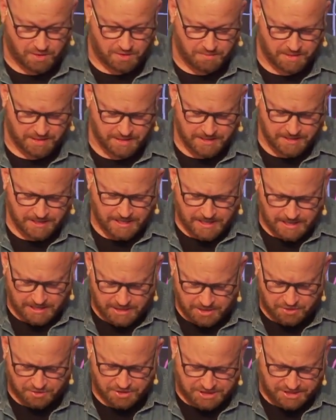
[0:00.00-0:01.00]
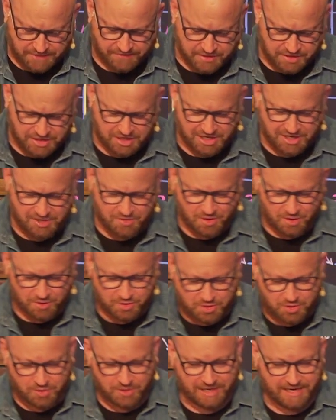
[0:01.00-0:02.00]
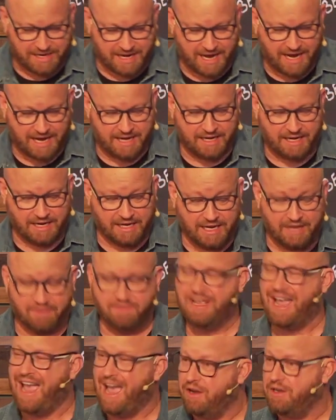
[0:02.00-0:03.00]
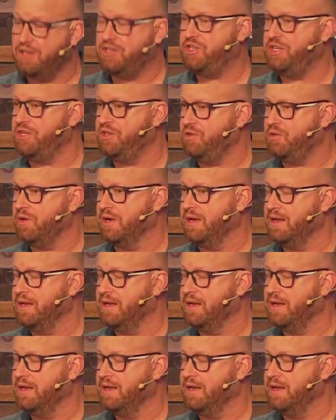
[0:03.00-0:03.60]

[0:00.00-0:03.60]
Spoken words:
But little 17-year-old Julianne lived. How did she do it?